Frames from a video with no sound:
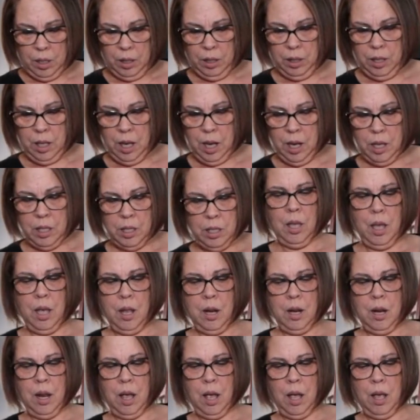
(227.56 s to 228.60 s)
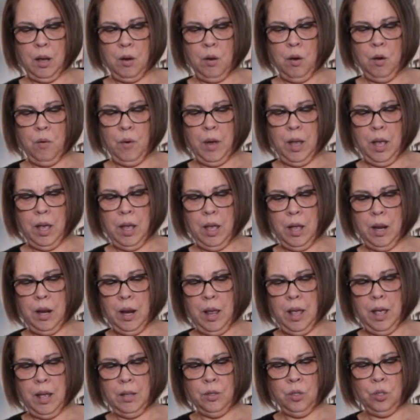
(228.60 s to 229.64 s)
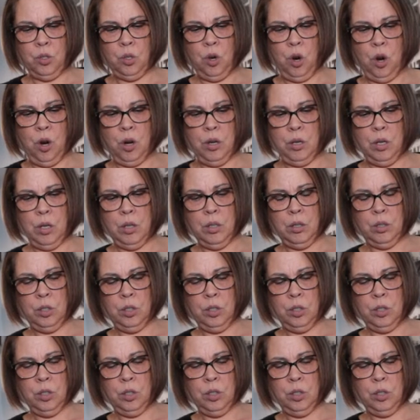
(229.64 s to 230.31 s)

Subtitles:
lens. Then I go ahead and start